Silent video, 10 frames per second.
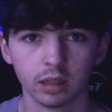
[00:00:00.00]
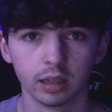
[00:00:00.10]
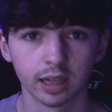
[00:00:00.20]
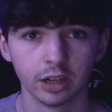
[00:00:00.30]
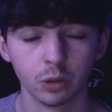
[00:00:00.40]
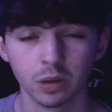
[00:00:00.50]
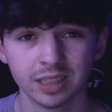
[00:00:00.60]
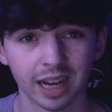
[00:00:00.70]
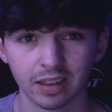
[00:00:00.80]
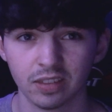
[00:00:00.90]
can do
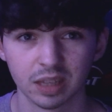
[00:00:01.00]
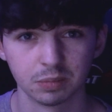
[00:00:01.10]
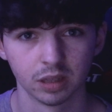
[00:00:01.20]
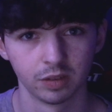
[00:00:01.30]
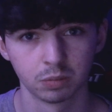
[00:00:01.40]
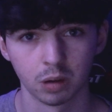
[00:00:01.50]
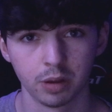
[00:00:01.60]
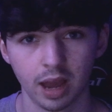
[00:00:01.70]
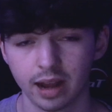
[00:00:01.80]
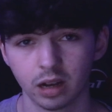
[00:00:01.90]
exactly the same stuff as
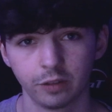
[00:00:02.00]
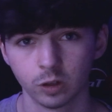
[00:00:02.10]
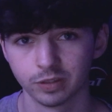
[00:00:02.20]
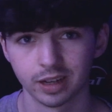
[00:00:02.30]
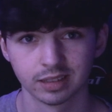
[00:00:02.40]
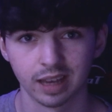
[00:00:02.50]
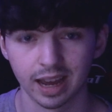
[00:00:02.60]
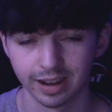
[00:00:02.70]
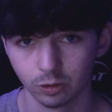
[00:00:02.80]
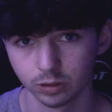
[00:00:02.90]
Premiere and After Effects
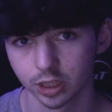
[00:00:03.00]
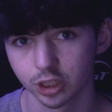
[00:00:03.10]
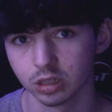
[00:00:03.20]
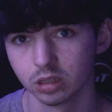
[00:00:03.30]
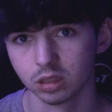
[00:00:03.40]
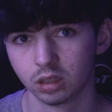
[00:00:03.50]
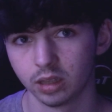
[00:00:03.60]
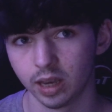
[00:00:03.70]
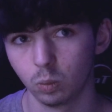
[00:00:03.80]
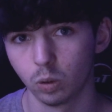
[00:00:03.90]
and Audition
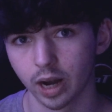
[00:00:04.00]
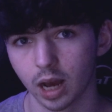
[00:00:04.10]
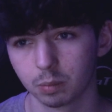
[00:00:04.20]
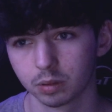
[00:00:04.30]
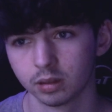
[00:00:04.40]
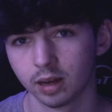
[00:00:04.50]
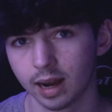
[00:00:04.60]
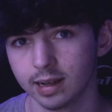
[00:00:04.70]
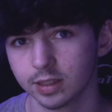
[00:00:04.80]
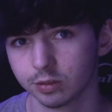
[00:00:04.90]
in one app,
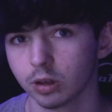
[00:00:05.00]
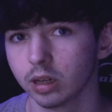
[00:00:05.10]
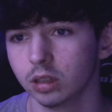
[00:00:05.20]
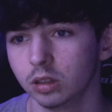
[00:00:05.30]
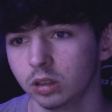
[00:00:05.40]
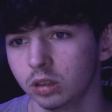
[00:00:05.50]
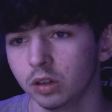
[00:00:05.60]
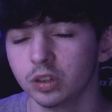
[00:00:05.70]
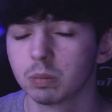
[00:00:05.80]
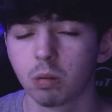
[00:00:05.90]
and it's free.
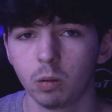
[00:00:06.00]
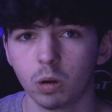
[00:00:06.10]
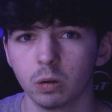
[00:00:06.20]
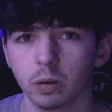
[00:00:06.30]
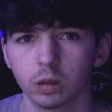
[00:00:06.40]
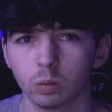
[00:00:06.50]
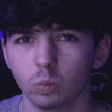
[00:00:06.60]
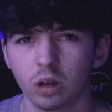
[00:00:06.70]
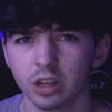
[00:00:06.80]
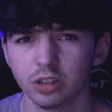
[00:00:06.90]
So you're probably wondering,
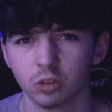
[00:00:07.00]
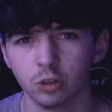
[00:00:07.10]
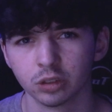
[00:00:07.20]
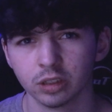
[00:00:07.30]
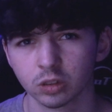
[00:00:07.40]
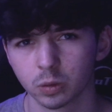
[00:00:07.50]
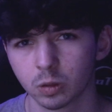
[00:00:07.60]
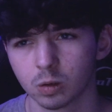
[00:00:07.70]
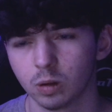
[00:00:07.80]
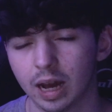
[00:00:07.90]
why are you still using these three
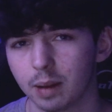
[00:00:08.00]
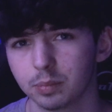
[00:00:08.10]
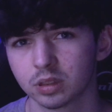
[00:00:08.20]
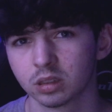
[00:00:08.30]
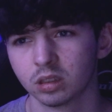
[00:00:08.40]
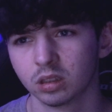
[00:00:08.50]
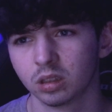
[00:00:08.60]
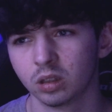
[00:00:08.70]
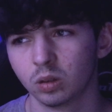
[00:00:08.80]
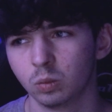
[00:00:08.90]
apps
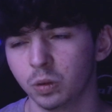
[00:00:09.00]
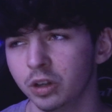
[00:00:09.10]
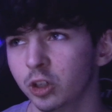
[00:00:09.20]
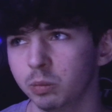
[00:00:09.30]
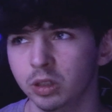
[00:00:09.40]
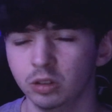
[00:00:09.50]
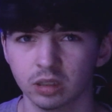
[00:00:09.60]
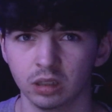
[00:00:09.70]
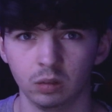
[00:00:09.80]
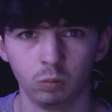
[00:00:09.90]
when you could be
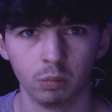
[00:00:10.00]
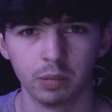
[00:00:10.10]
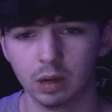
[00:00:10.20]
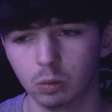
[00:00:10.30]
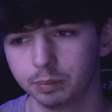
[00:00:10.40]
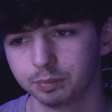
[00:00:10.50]
using one better one?